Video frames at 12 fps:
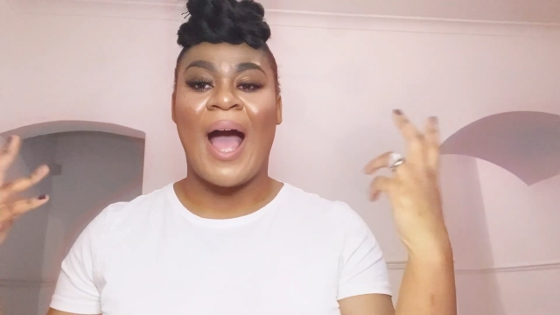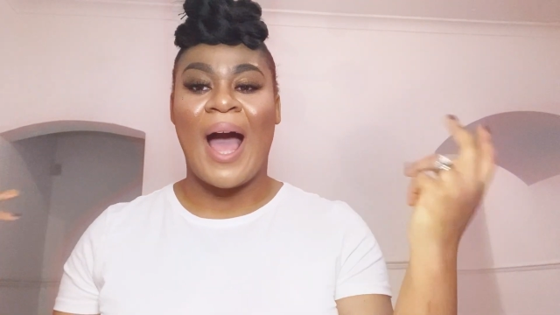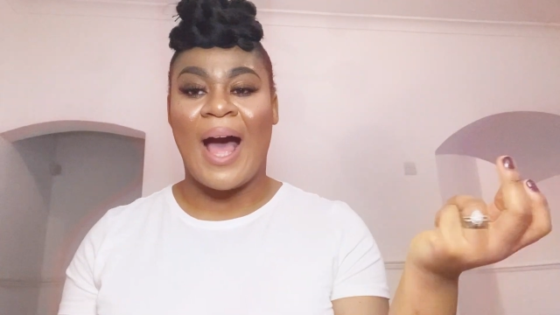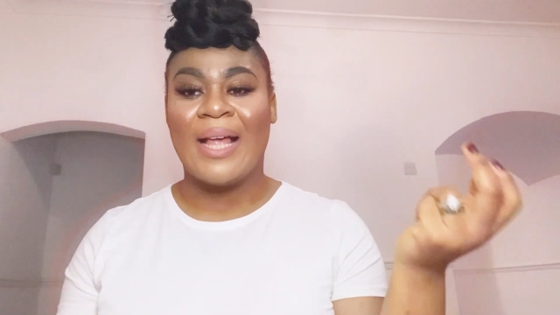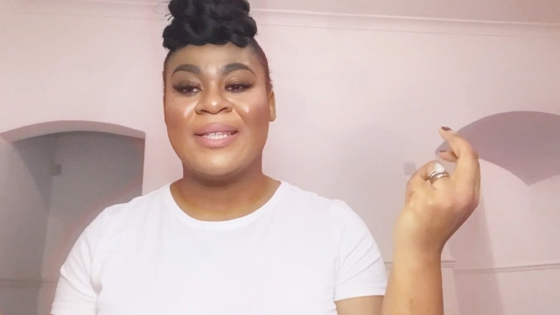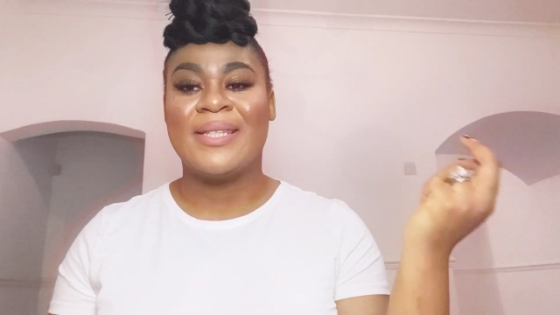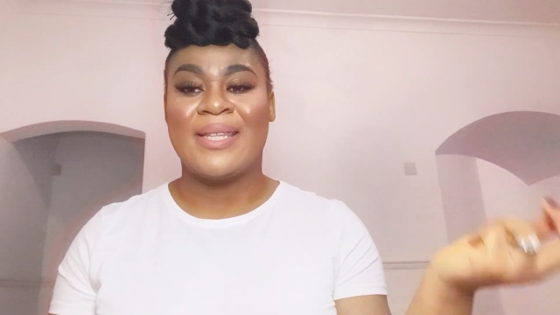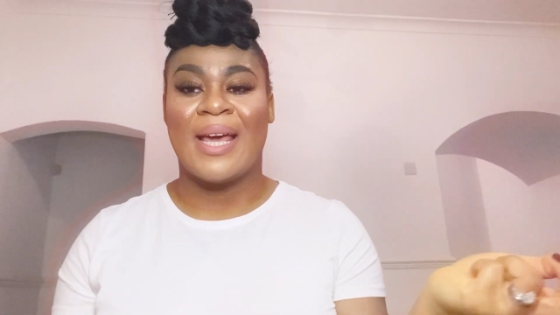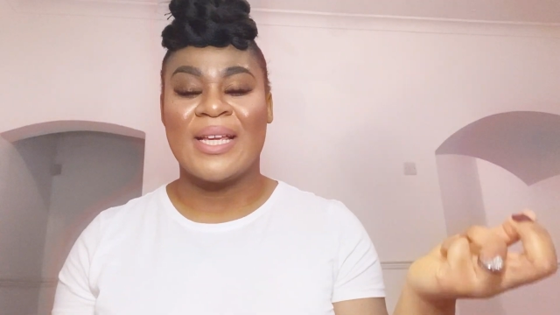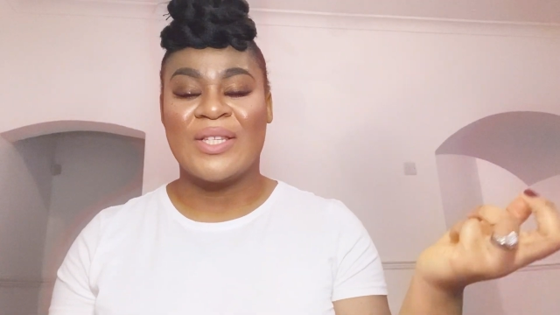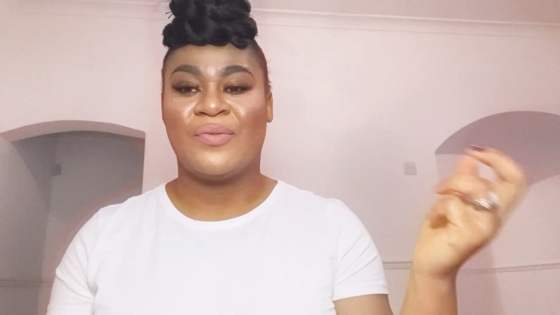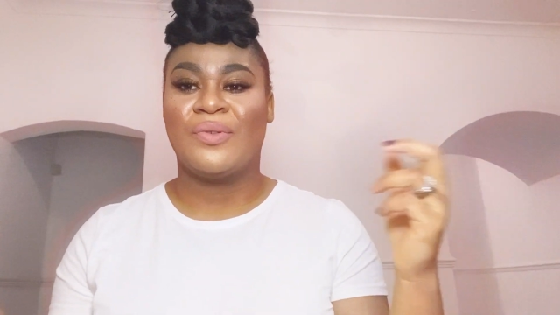had
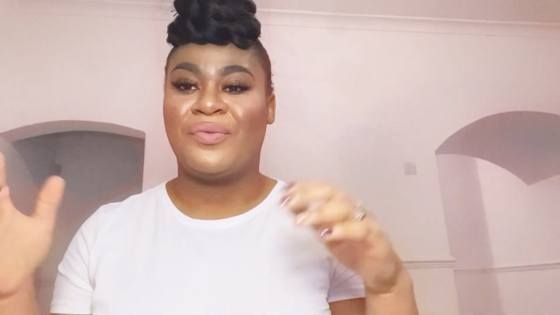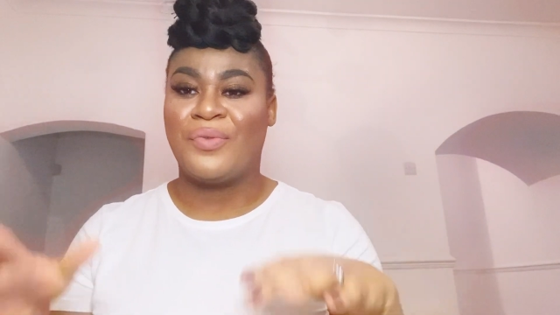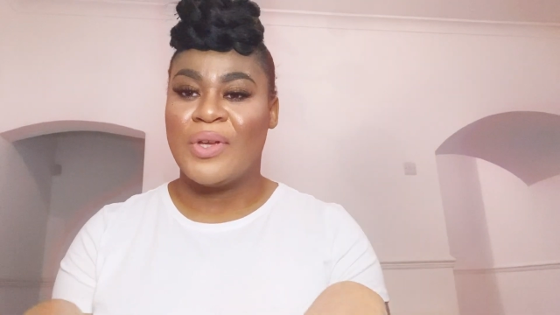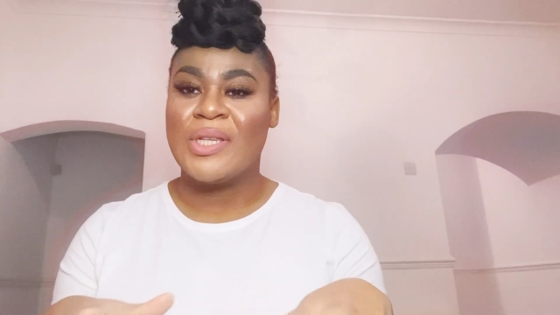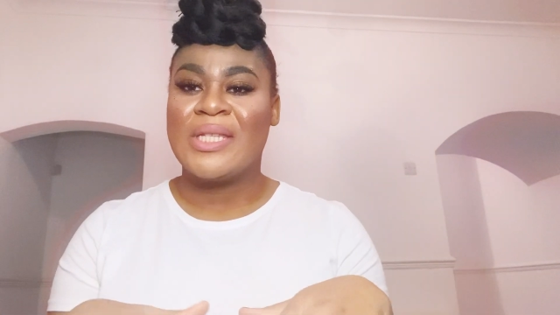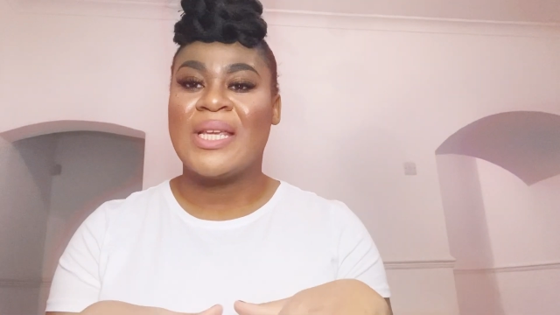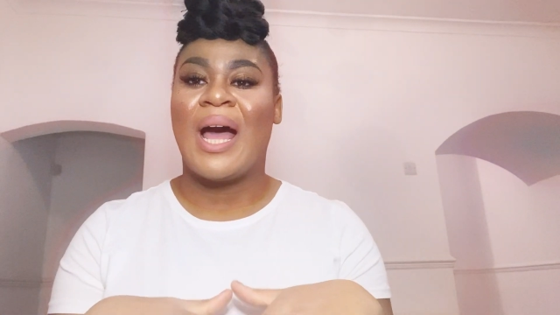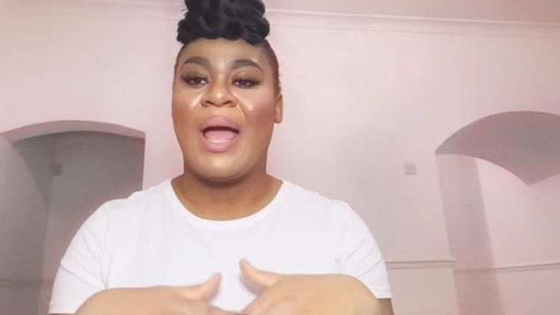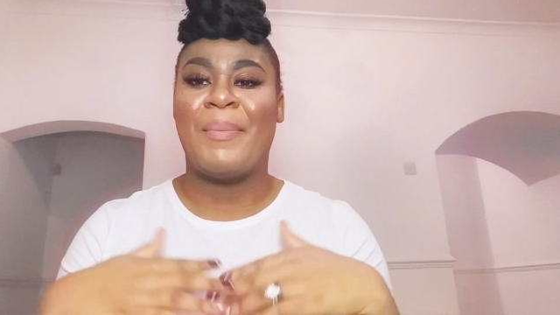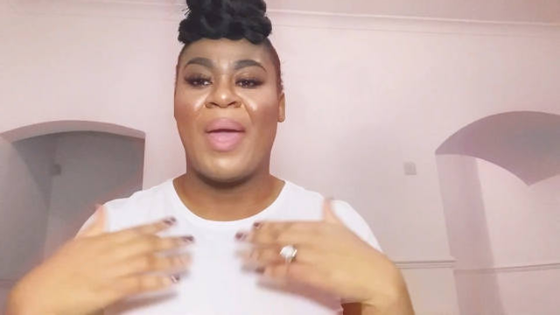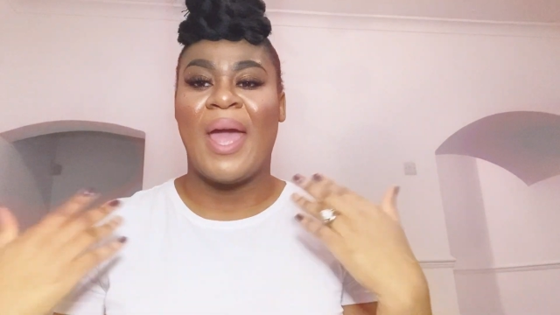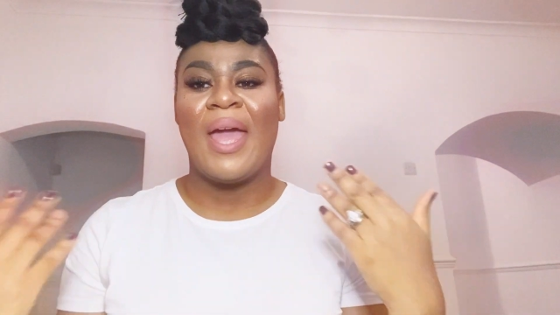sex for the first
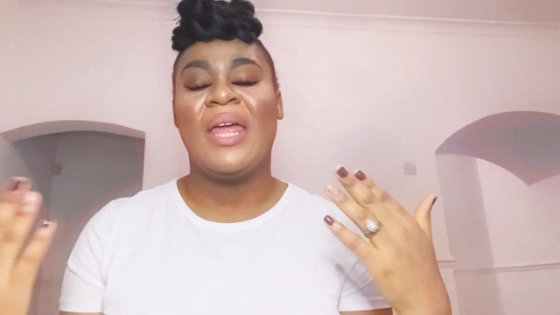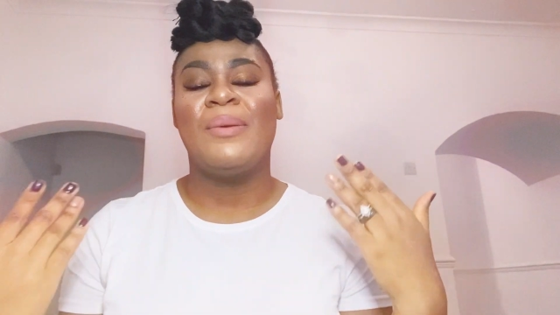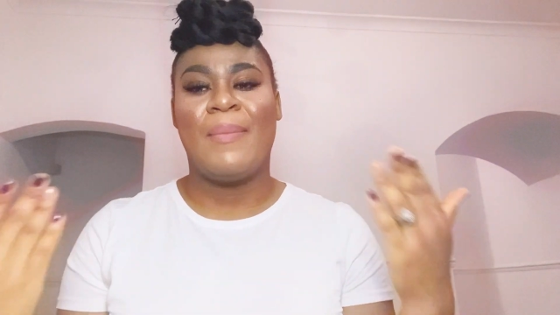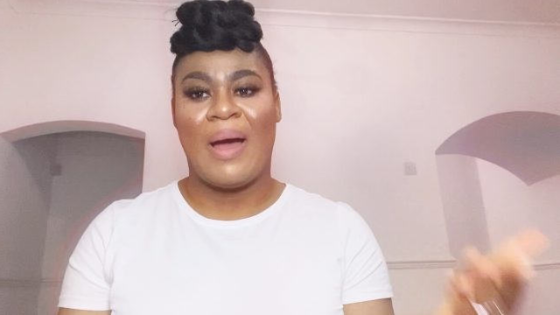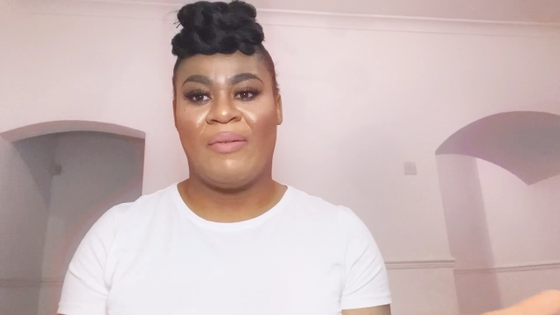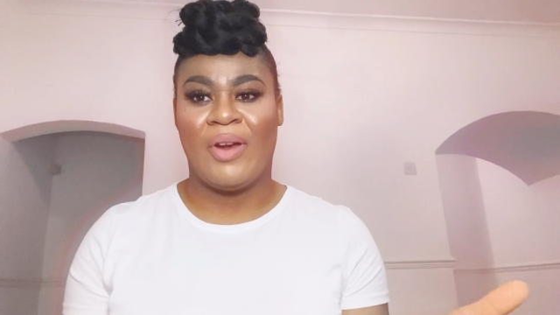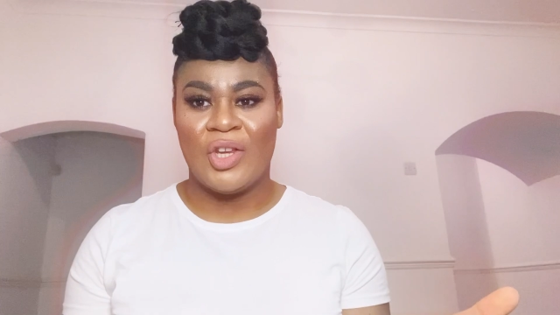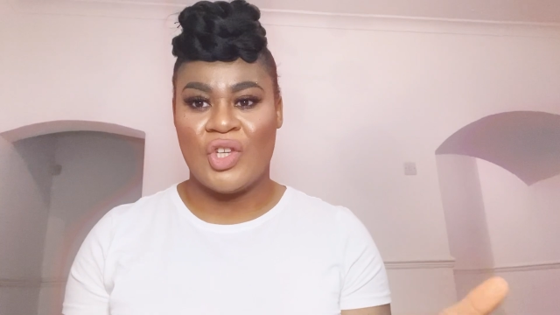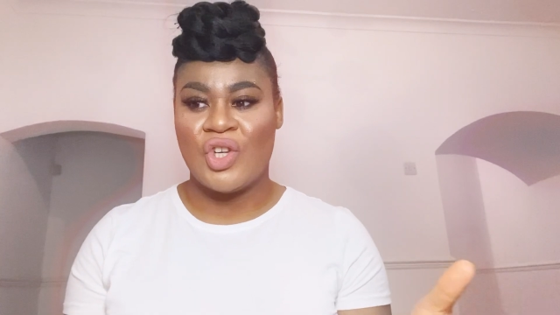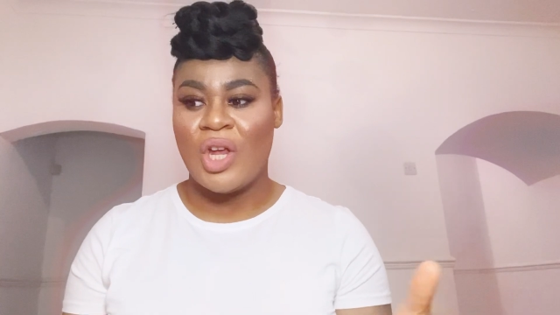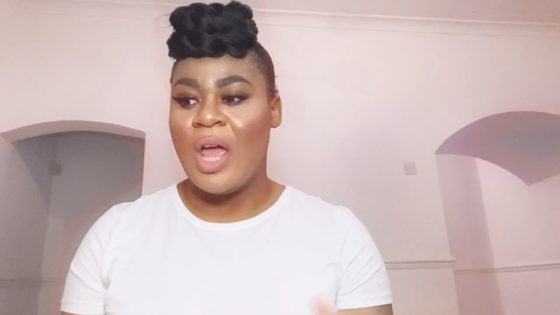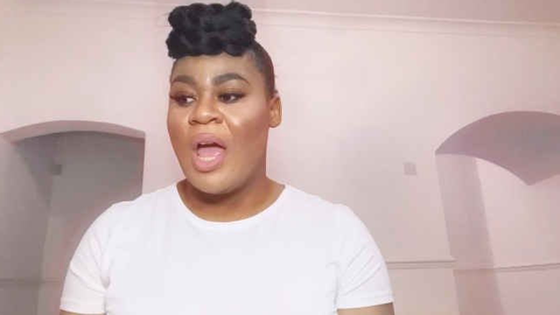time in
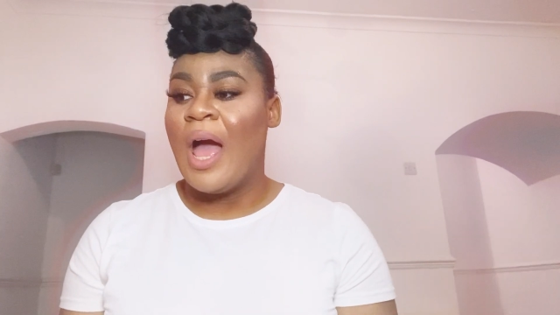marriage.